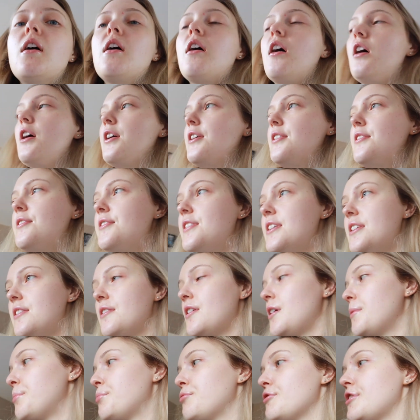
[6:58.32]
I did
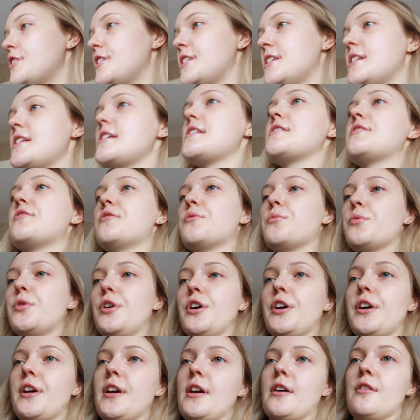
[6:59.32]
a pretty decent
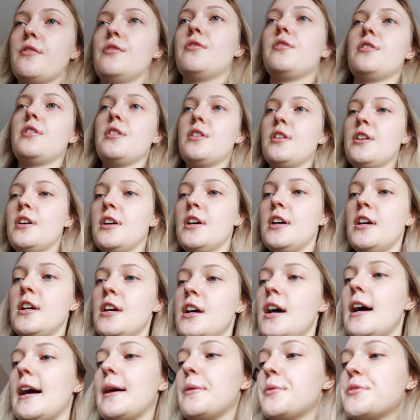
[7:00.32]
workout.
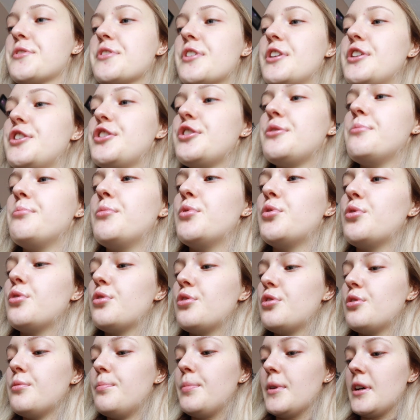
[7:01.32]
I was going to do
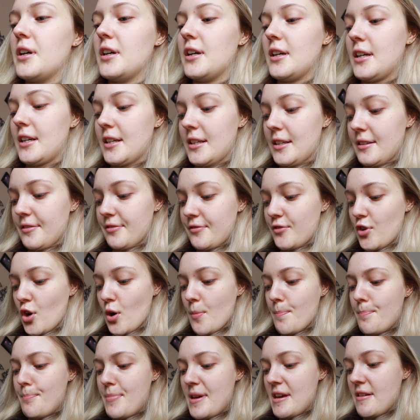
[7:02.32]
more, but I've got
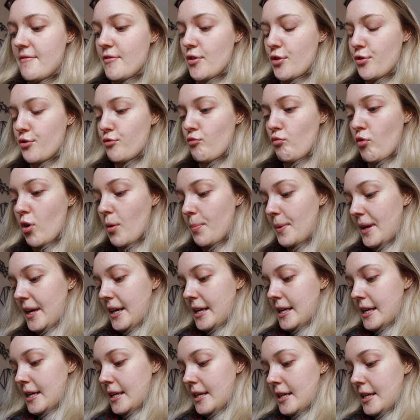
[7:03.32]
a bit of a
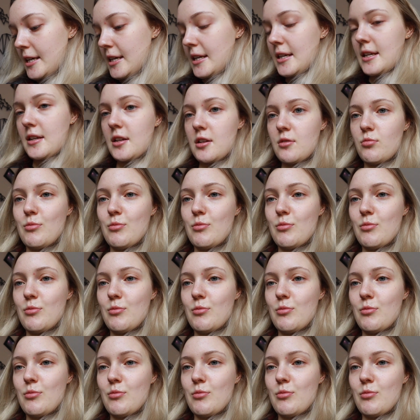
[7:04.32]
throbbing headache.